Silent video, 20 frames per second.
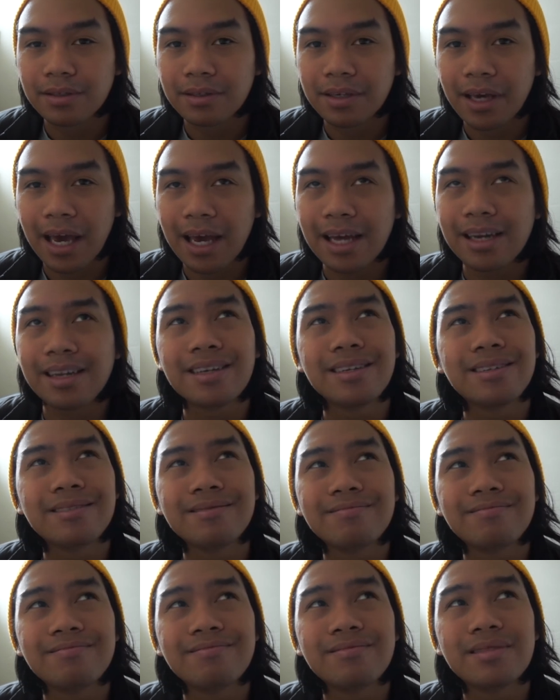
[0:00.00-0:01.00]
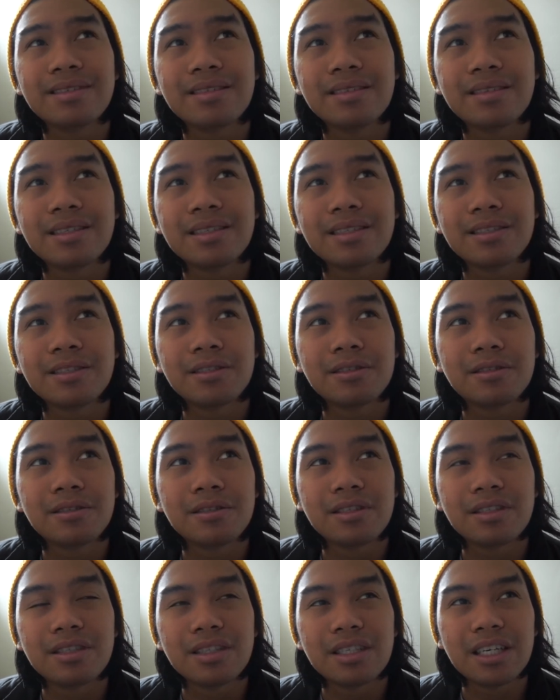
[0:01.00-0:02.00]
Canon
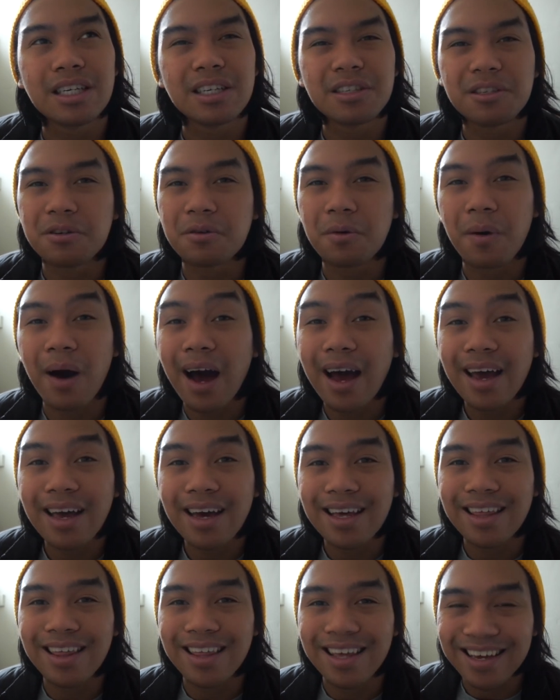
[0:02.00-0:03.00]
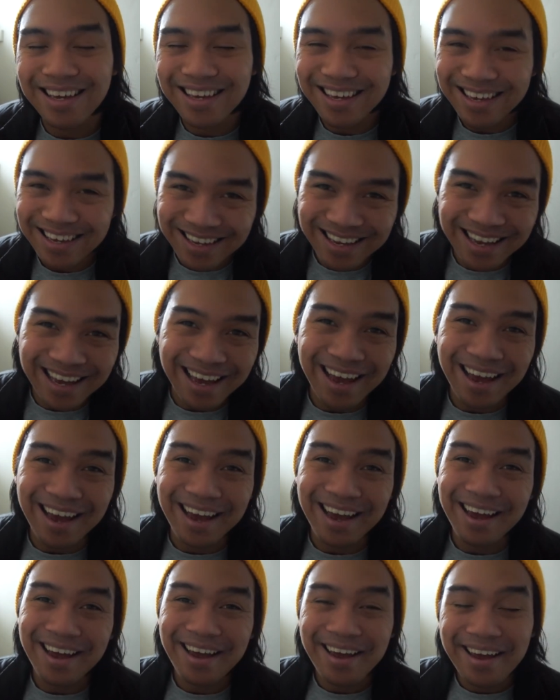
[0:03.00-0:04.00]
T2i, I think.
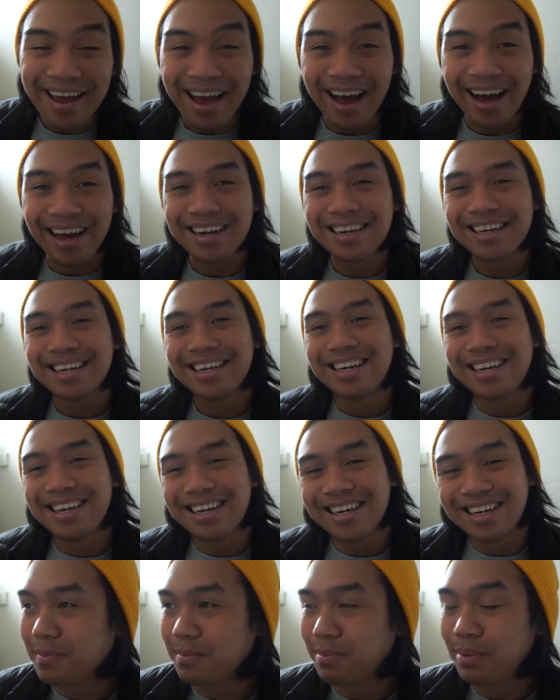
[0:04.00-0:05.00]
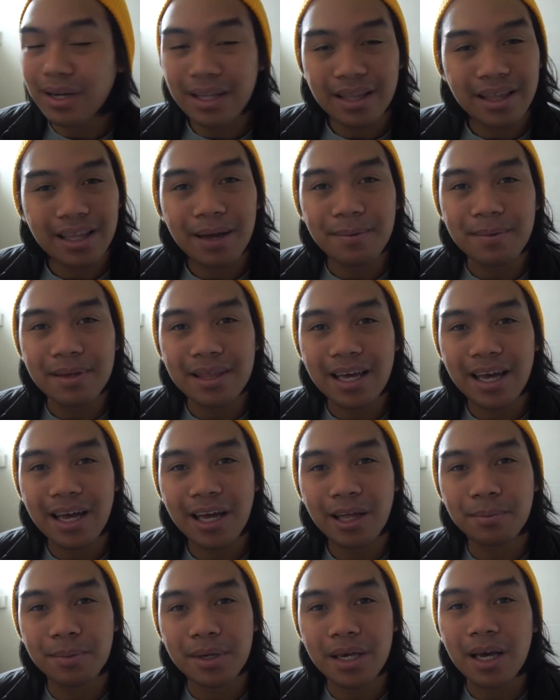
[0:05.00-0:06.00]
Yeah. But I mean, that
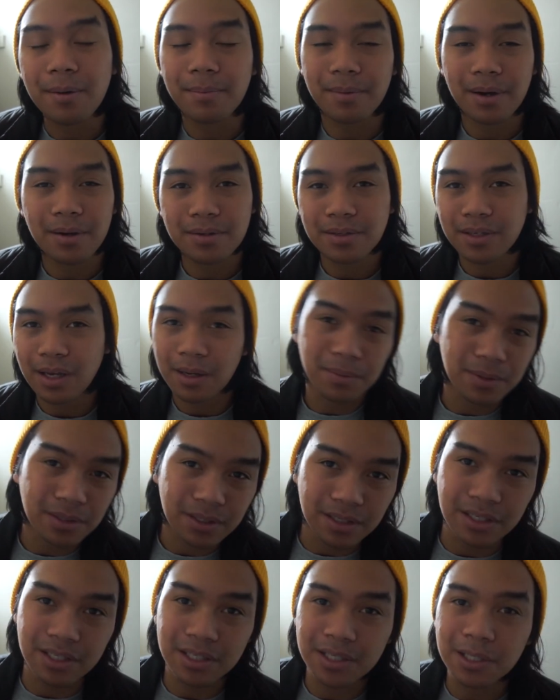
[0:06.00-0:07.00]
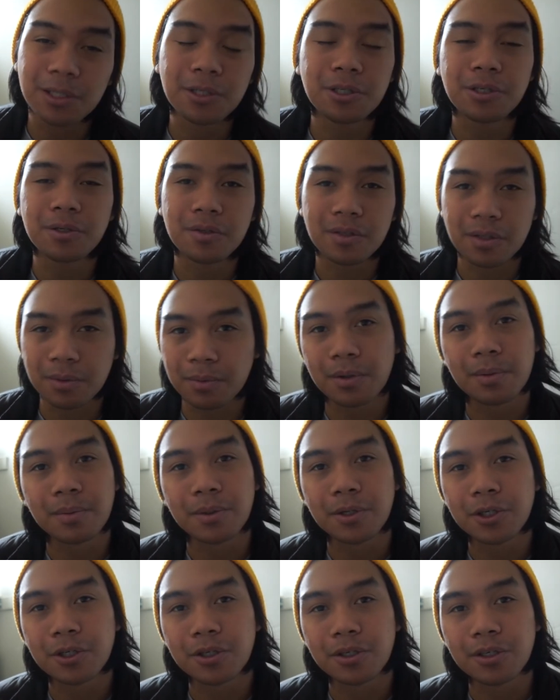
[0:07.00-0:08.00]
held me up. I was able to still shoot some
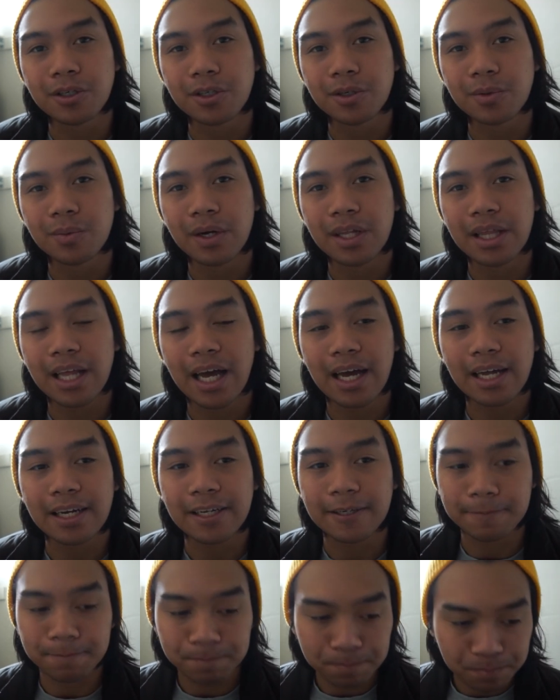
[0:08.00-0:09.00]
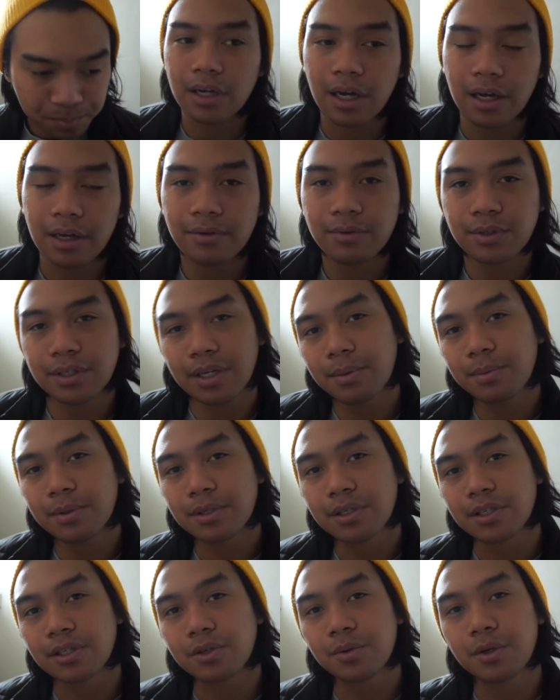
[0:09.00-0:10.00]
commercials and whatnot, and I was
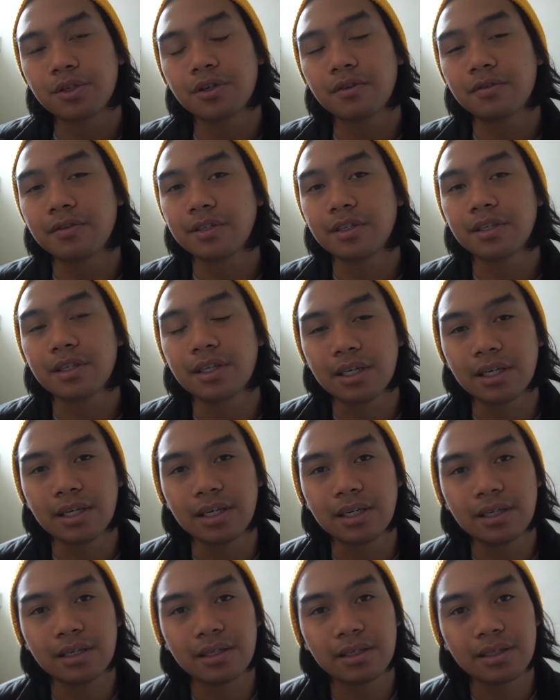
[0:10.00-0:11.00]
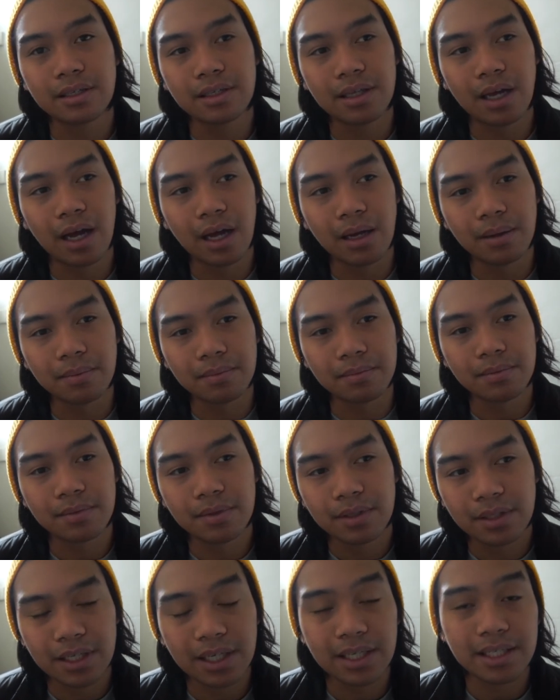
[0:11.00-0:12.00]
able to switch over to the
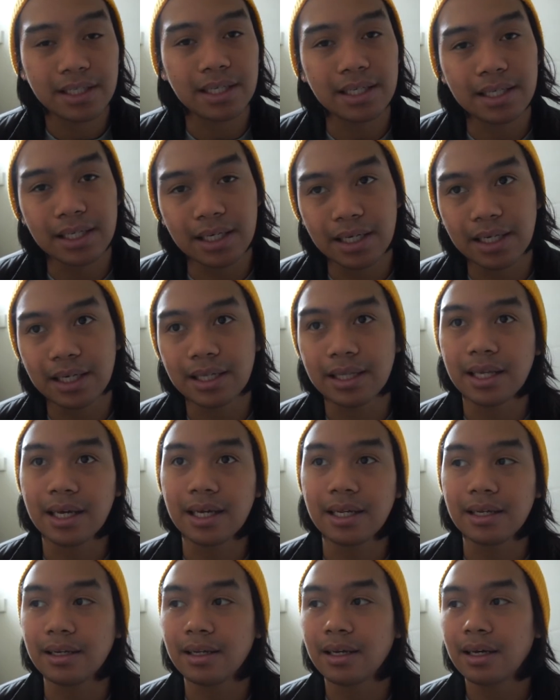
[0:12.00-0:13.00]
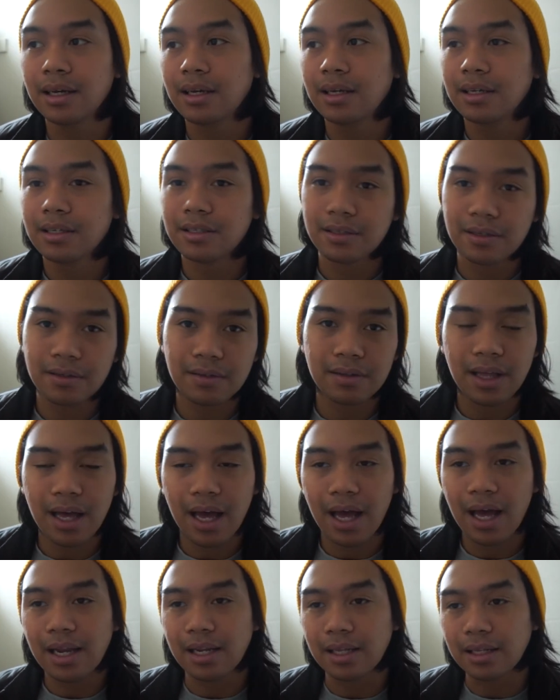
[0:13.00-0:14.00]
60D, and then sold
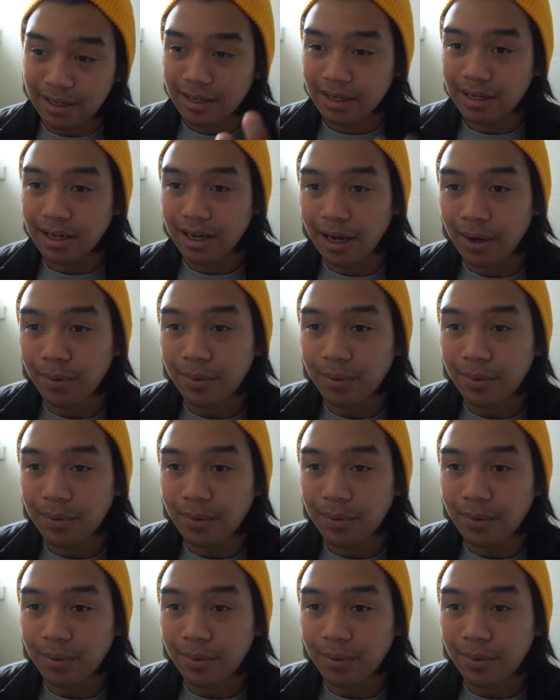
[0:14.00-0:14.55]
that, and I